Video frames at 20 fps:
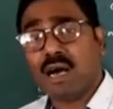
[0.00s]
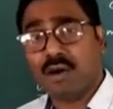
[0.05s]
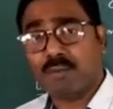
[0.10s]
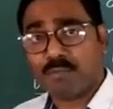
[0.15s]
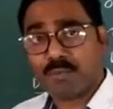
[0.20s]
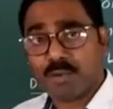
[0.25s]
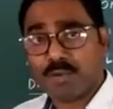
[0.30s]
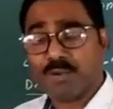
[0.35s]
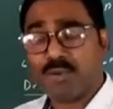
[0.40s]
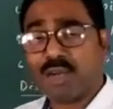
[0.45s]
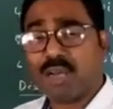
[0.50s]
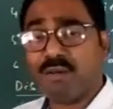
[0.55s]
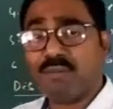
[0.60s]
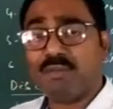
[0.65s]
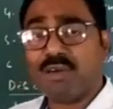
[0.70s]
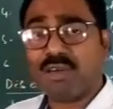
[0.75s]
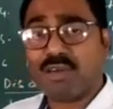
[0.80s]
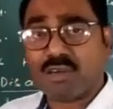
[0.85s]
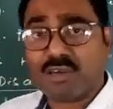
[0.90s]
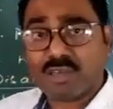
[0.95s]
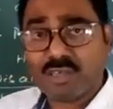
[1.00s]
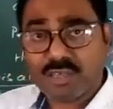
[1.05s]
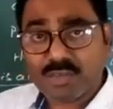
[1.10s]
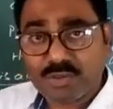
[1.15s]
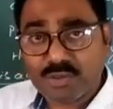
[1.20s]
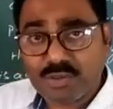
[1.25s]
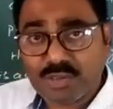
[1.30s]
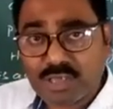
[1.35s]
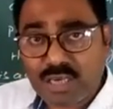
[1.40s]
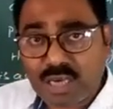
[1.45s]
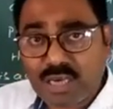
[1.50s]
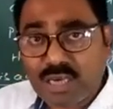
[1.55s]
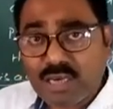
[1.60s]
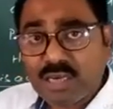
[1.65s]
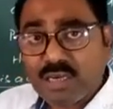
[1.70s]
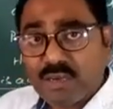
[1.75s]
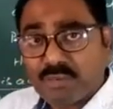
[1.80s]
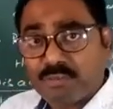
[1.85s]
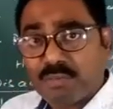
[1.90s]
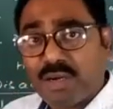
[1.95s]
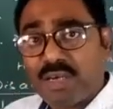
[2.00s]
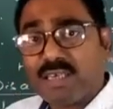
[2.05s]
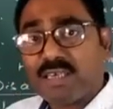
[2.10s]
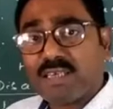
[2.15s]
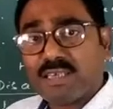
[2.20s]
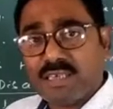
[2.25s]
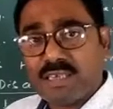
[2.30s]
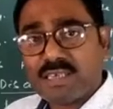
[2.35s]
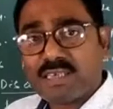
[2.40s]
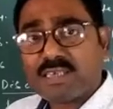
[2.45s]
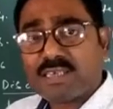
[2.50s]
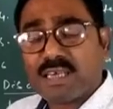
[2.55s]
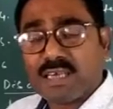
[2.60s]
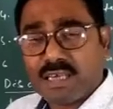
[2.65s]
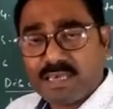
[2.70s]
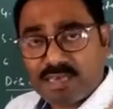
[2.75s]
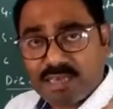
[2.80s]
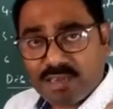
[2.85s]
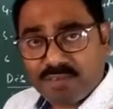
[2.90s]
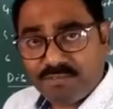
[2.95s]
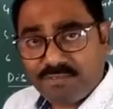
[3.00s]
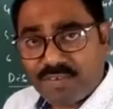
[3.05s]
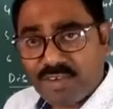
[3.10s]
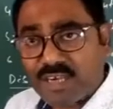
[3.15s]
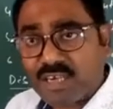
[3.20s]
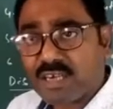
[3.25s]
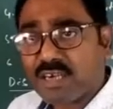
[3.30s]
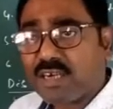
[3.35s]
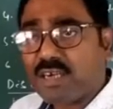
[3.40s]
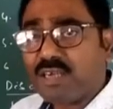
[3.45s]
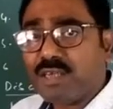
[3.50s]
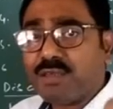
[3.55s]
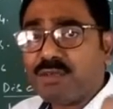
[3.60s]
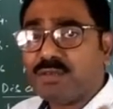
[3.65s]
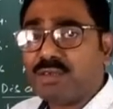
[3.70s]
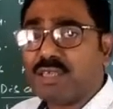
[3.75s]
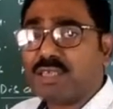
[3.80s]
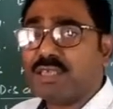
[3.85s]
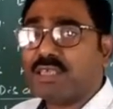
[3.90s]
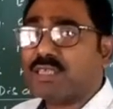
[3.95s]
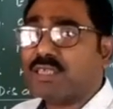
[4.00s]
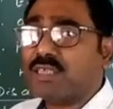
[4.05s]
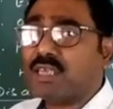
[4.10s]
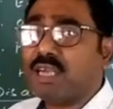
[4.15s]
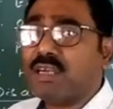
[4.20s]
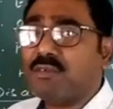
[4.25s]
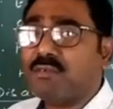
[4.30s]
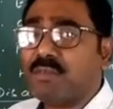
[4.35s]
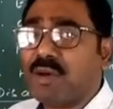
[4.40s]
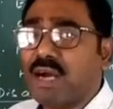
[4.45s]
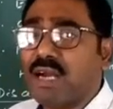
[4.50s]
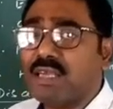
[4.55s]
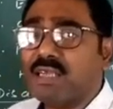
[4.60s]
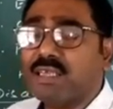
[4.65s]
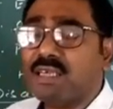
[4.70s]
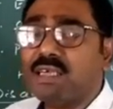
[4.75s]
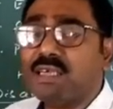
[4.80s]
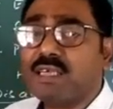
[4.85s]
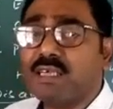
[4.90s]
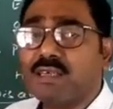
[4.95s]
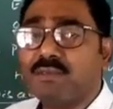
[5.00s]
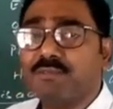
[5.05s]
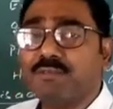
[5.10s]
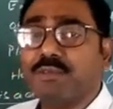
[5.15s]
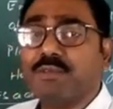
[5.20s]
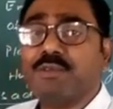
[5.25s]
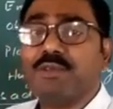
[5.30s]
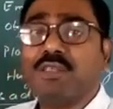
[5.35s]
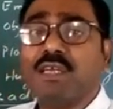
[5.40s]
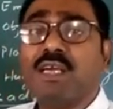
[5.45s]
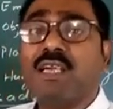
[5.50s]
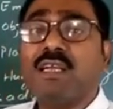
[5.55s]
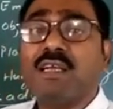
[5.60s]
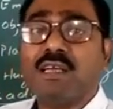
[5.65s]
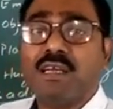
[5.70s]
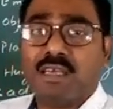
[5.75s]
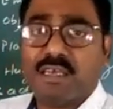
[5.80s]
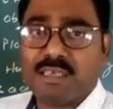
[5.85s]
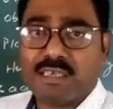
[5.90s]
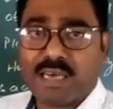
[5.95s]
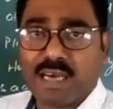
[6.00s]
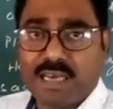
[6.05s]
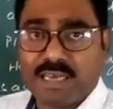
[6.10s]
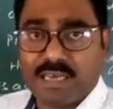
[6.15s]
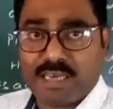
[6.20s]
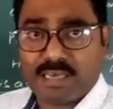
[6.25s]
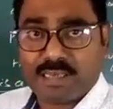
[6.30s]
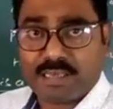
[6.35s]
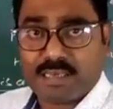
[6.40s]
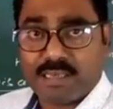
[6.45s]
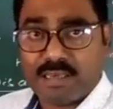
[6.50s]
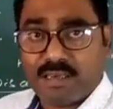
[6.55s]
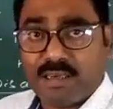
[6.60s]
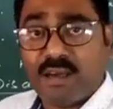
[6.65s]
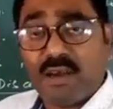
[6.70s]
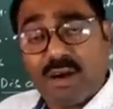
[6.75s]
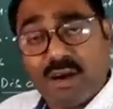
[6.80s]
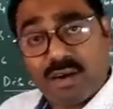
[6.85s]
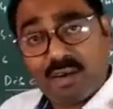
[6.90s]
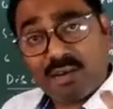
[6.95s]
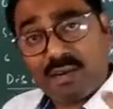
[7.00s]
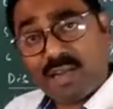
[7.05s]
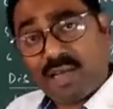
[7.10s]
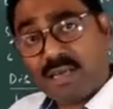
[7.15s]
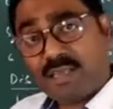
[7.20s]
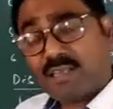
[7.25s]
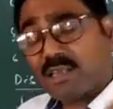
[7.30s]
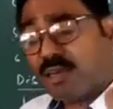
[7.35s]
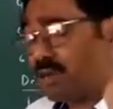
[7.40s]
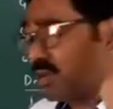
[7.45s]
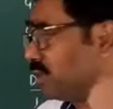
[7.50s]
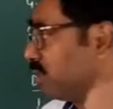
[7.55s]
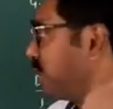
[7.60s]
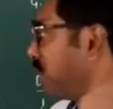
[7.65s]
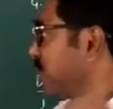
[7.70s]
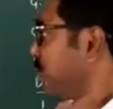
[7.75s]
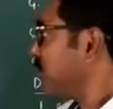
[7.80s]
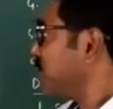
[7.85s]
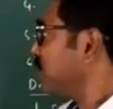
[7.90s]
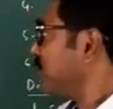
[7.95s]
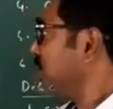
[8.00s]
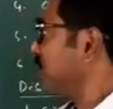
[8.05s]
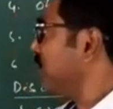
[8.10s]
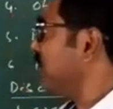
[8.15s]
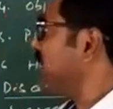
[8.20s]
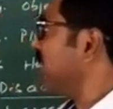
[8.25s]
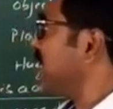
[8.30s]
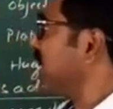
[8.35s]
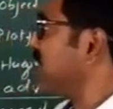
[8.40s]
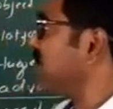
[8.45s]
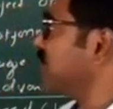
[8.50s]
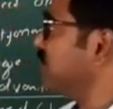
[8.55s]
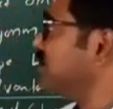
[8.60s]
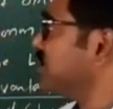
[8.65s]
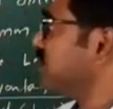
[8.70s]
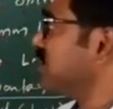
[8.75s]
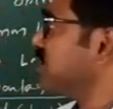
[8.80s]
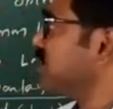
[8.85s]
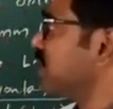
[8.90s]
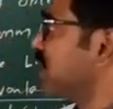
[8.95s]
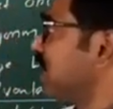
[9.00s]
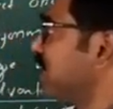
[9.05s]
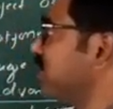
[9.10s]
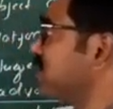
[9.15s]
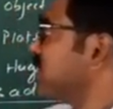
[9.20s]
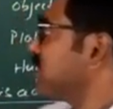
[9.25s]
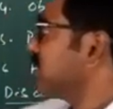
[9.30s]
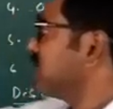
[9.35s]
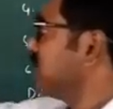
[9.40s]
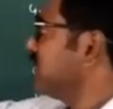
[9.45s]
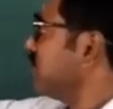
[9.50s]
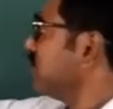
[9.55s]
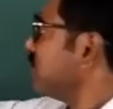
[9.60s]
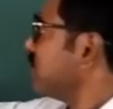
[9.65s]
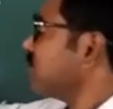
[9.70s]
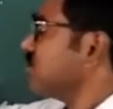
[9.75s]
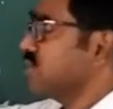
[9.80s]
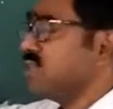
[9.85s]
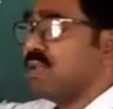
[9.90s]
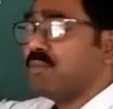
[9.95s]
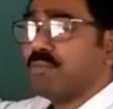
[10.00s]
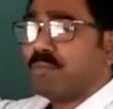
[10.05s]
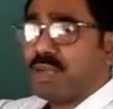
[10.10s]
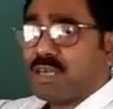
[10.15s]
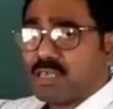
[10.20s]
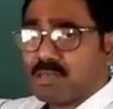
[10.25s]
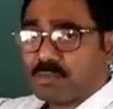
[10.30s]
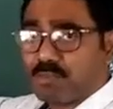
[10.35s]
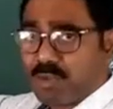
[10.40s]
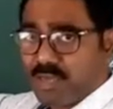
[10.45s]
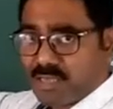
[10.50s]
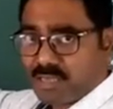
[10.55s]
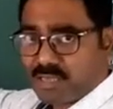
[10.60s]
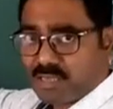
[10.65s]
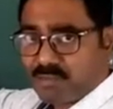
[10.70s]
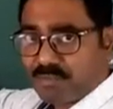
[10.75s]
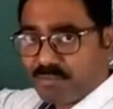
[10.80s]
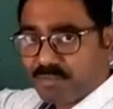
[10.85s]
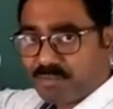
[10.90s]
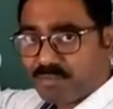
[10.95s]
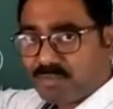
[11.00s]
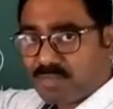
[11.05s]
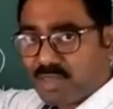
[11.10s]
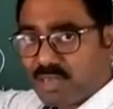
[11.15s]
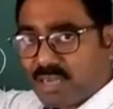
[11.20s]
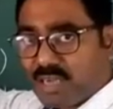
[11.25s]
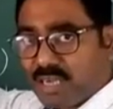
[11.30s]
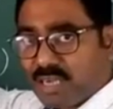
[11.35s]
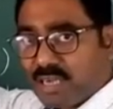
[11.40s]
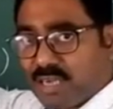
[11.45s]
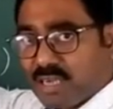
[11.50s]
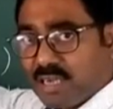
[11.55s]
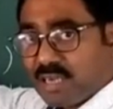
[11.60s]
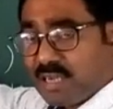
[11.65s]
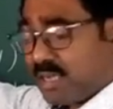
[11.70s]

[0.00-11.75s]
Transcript: programmer or user, but it is difficult to understand by the computer directly. Unlike the other programming languages like C or C++. Okay,